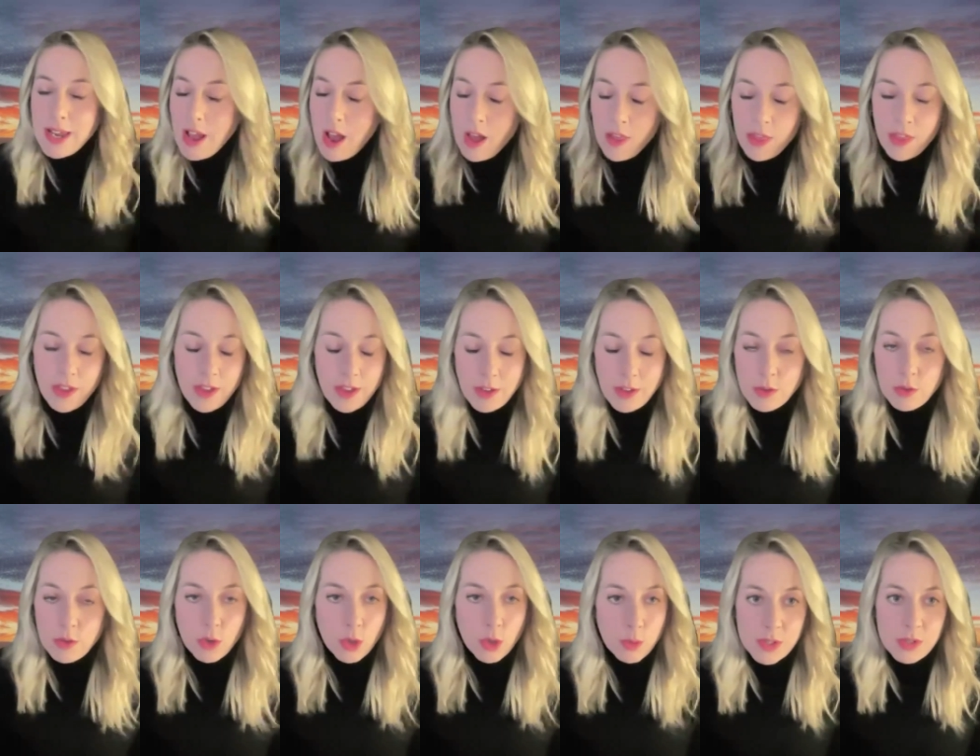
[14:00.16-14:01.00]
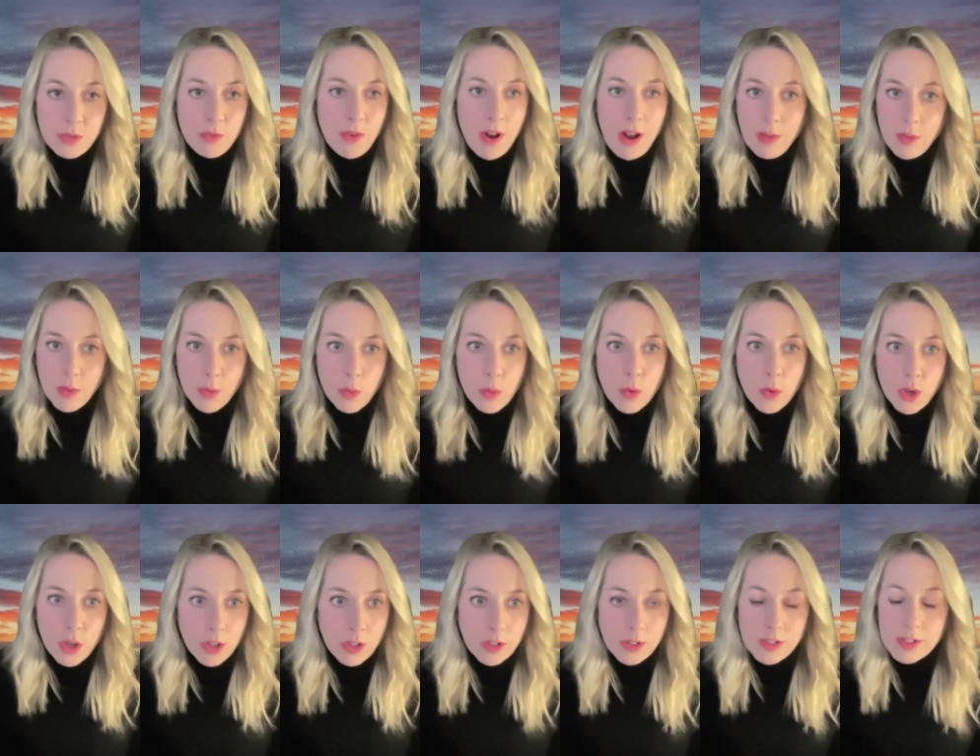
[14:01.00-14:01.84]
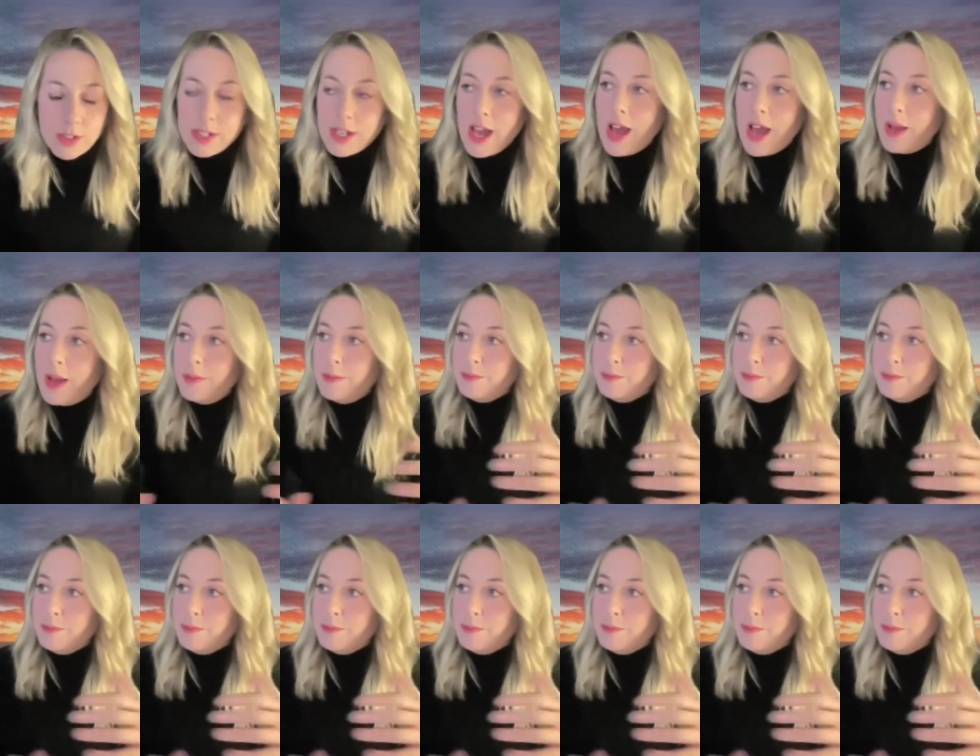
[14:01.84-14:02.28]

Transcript: many other groups around the world,